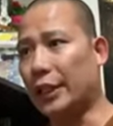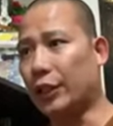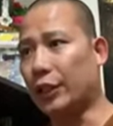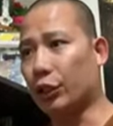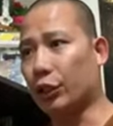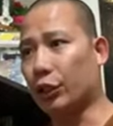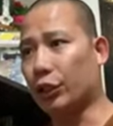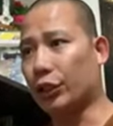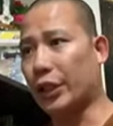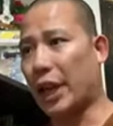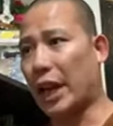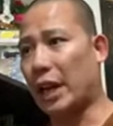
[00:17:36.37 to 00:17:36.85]

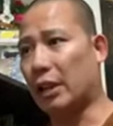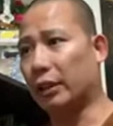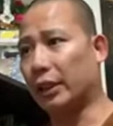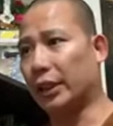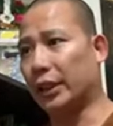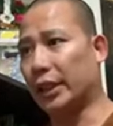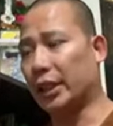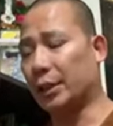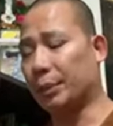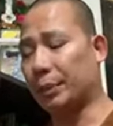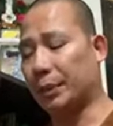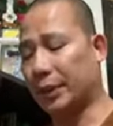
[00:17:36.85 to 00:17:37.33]
nature,
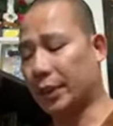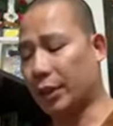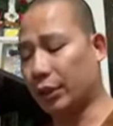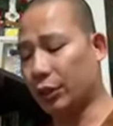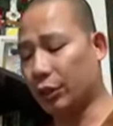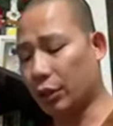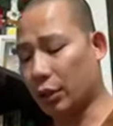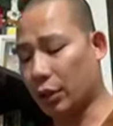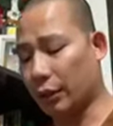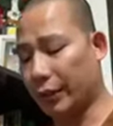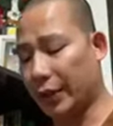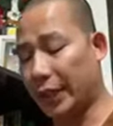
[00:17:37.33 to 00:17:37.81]
style, and
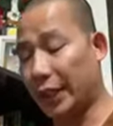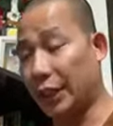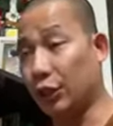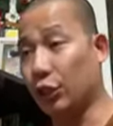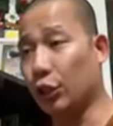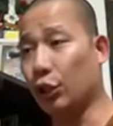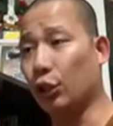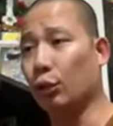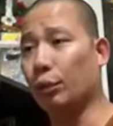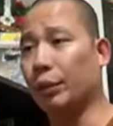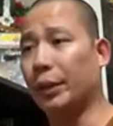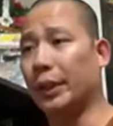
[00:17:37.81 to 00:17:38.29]
disposition of
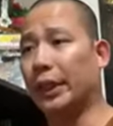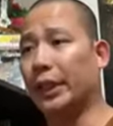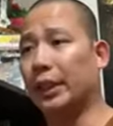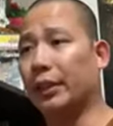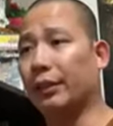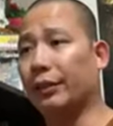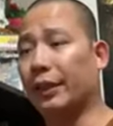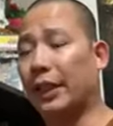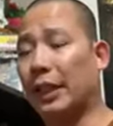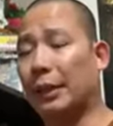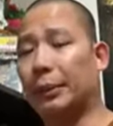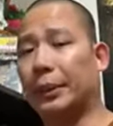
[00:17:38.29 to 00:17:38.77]
each
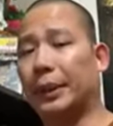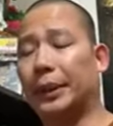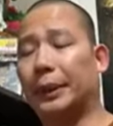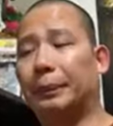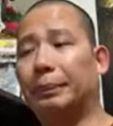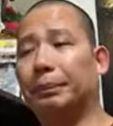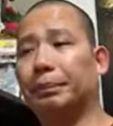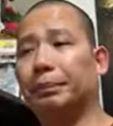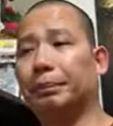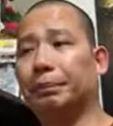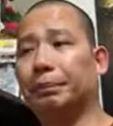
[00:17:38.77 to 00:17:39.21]
human in the family.